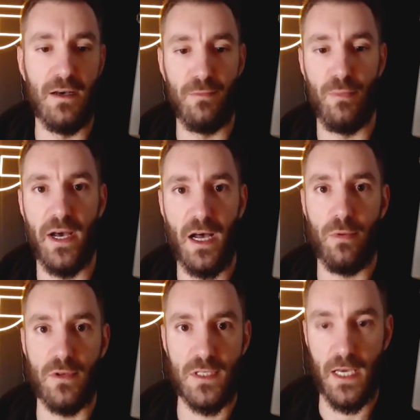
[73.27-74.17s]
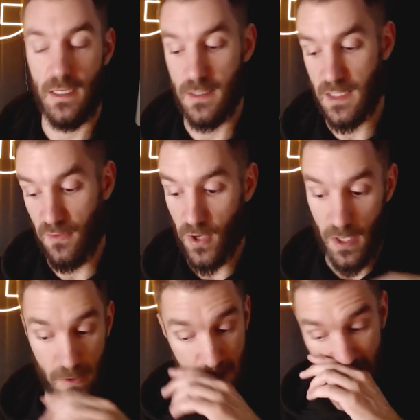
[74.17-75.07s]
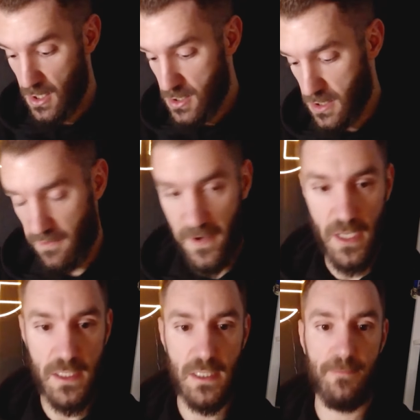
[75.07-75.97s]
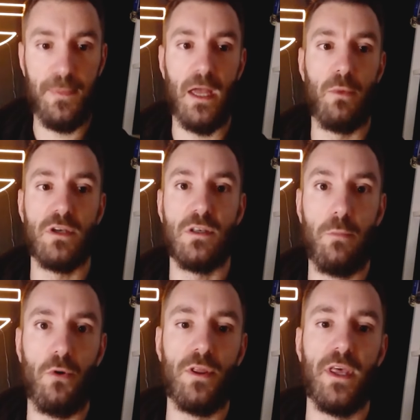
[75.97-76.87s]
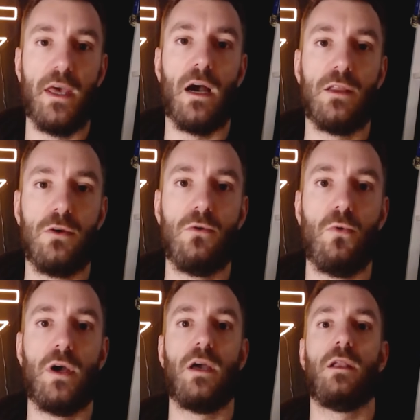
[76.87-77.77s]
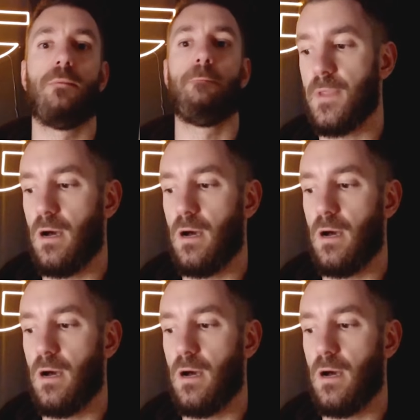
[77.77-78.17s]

by a couple of seconds, as everyone knows. So the first and most important thing I do when